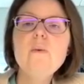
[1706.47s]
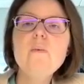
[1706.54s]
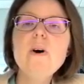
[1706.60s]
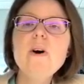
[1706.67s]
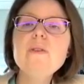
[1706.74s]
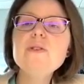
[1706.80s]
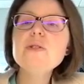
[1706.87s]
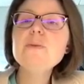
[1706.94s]

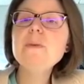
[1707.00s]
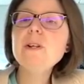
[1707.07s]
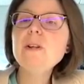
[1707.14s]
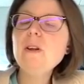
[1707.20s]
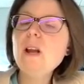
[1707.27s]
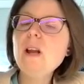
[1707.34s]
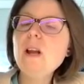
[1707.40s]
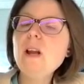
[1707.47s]
Well, there's been a
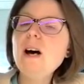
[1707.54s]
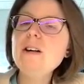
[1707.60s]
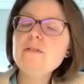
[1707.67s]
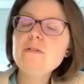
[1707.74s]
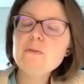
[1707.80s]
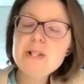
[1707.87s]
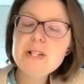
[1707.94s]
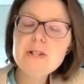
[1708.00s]
lot
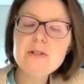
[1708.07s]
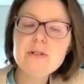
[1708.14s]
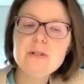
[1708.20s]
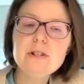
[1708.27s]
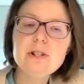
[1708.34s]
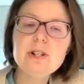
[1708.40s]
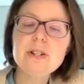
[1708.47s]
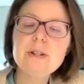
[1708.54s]
of
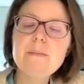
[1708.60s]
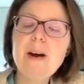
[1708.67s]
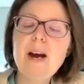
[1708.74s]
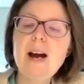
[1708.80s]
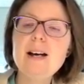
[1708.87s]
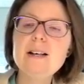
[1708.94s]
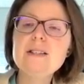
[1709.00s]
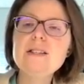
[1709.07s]
research in the
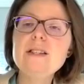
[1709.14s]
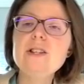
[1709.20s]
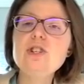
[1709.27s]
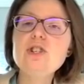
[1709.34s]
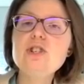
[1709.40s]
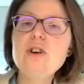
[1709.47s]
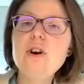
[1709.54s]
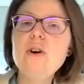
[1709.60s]
past that's
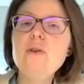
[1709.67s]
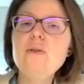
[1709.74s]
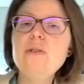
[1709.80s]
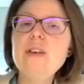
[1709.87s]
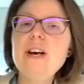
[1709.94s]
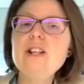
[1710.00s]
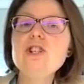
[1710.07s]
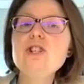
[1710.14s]
shown
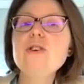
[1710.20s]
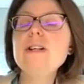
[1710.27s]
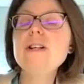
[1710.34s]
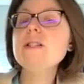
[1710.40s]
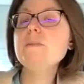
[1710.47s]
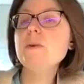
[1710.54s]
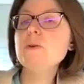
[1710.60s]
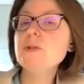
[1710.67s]
that
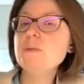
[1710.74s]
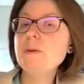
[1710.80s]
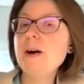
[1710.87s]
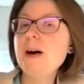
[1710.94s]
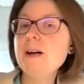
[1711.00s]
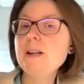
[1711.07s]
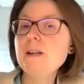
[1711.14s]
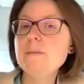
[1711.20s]
transposable
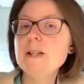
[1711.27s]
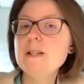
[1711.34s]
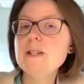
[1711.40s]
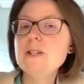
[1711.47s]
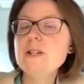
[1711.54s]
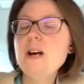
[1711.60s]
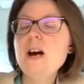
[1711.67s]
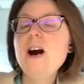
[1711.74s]

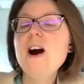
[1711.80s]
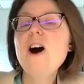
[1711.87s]
elements